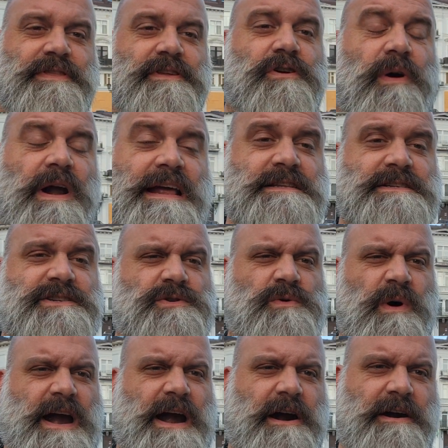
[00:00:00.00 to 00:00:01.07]
the Great
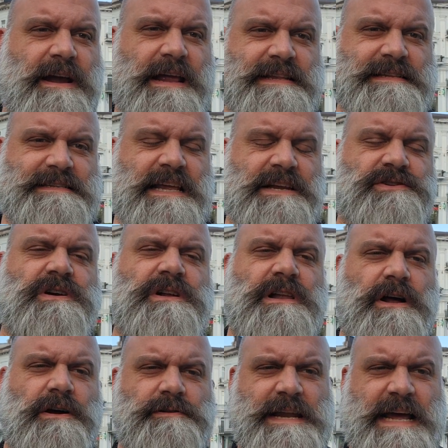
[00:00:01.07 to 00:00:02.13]
Square in
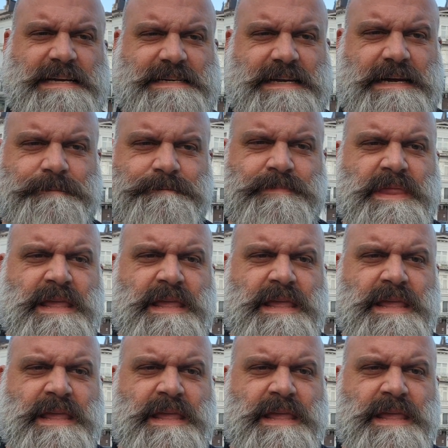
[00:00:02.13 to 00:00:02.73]
central Odessa.